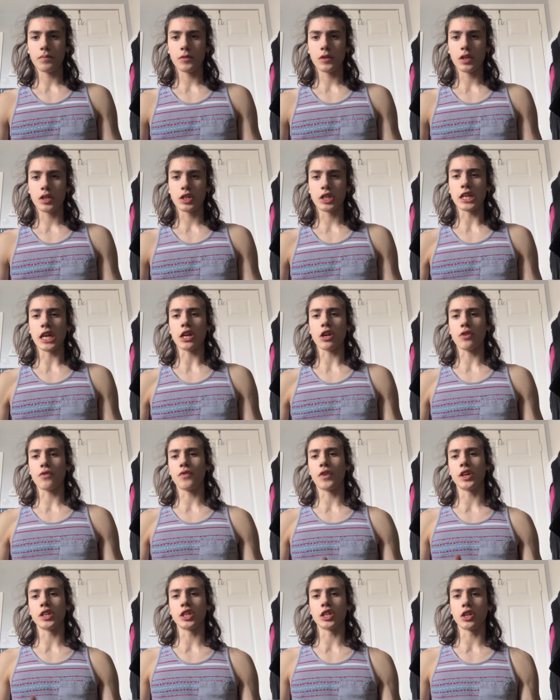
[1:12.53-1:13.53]

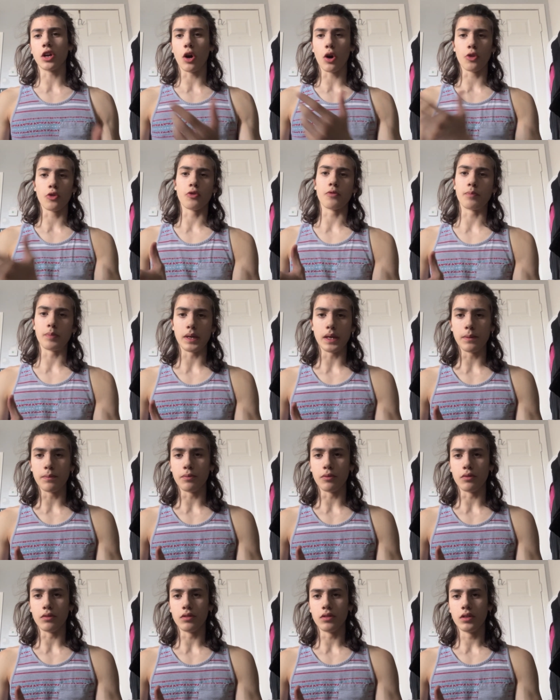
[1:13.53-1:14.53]
sacrificing other
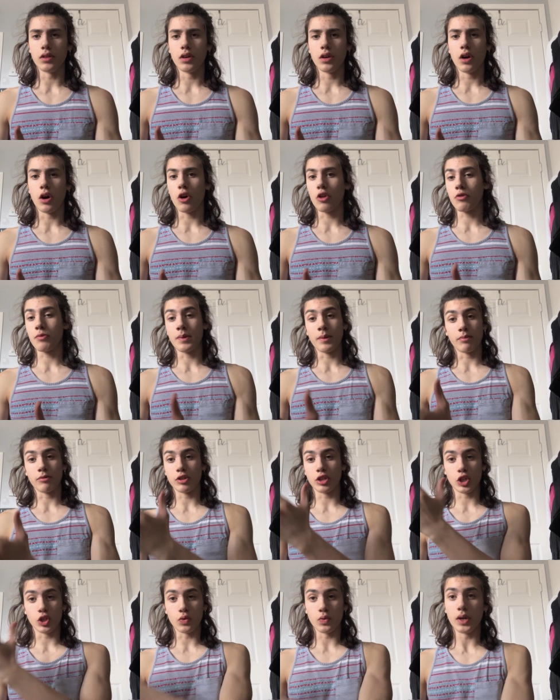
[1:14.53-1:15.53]
people, other people's
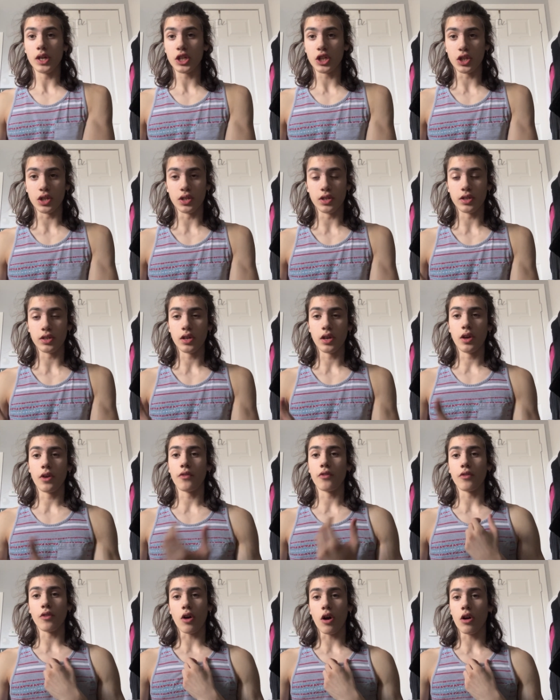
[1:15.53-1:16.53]
situations
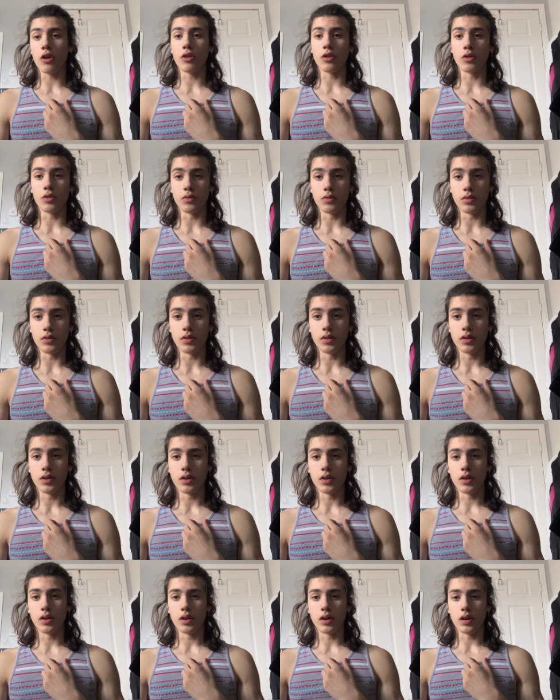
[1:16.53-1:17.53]
for our own,
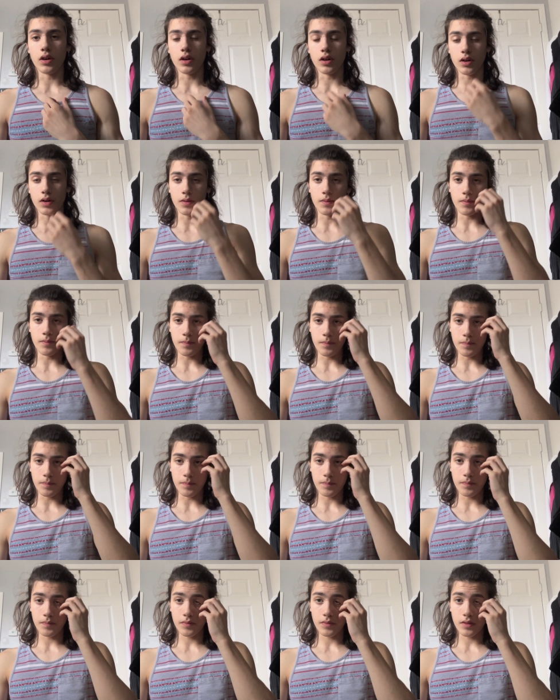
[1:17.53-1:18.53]
um,
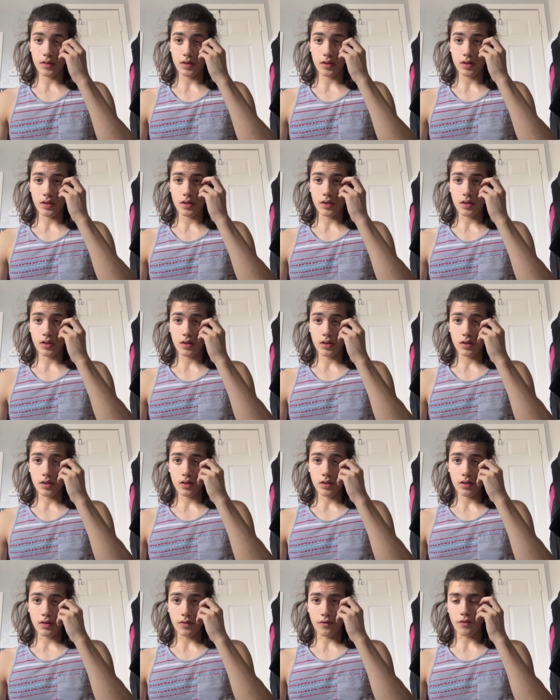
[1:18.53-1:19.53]

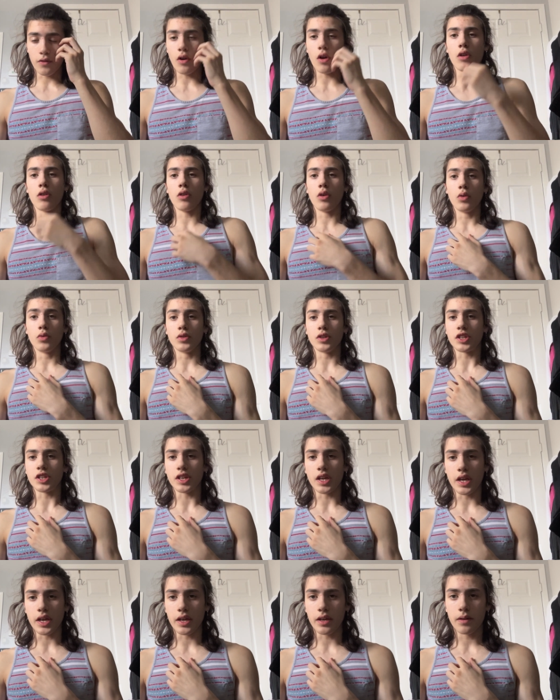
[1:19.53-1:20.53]
for our own
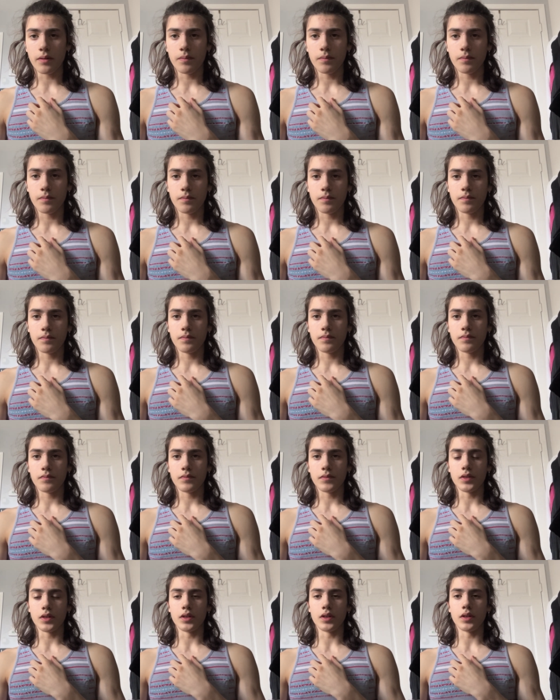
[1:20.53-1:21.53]
sake,
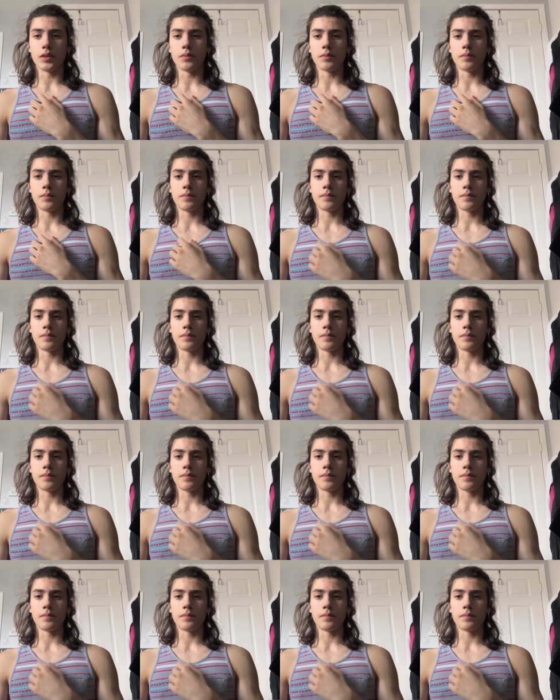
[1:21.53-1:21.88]
you know,